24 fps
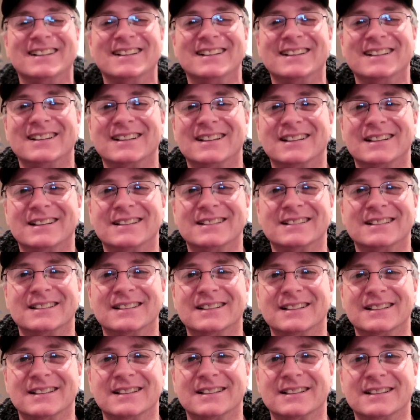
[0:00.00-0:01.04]

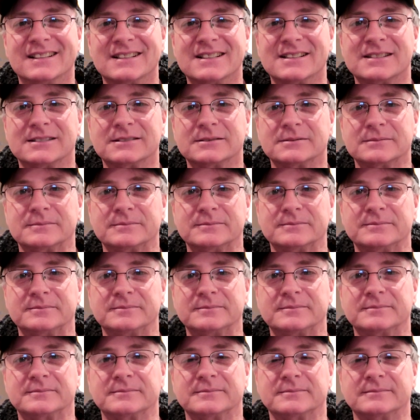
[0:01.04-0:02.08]

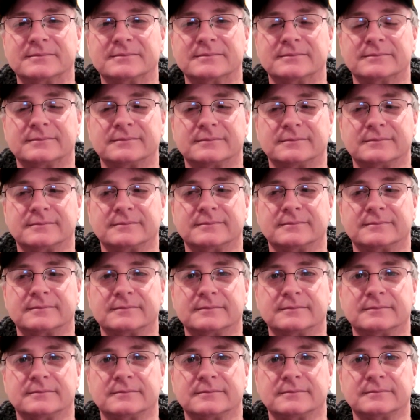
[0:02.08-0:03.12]

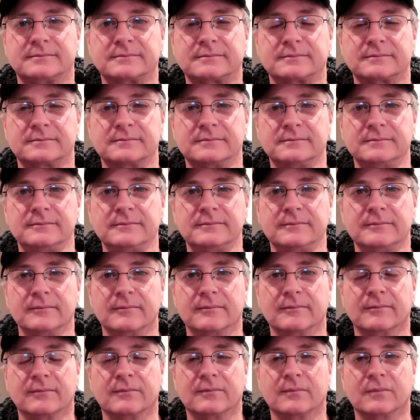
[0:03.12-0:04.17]

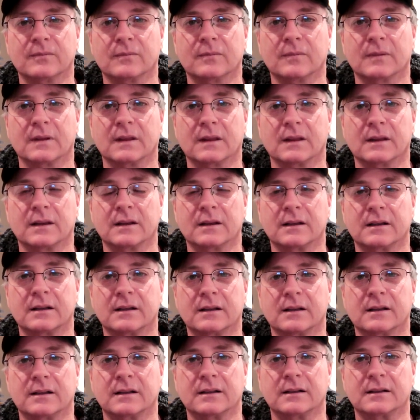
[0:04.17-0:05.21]

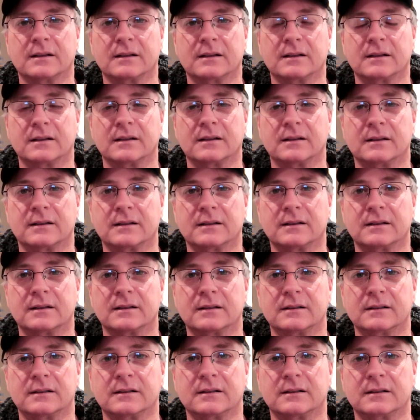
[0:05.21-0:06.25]

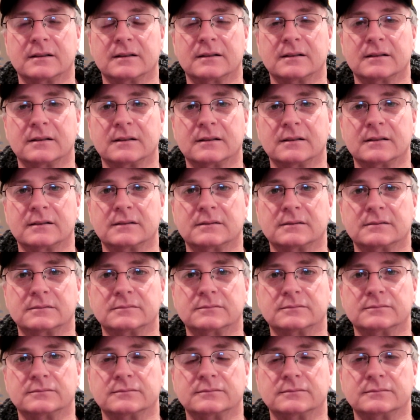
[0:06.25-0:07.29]

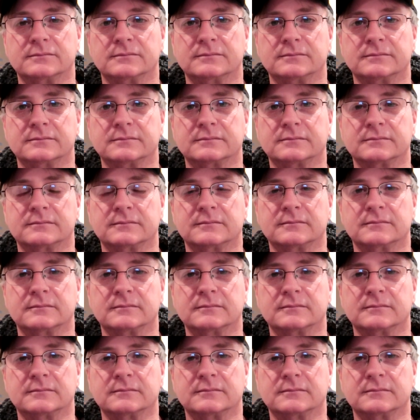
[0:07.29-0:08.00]
[no speech]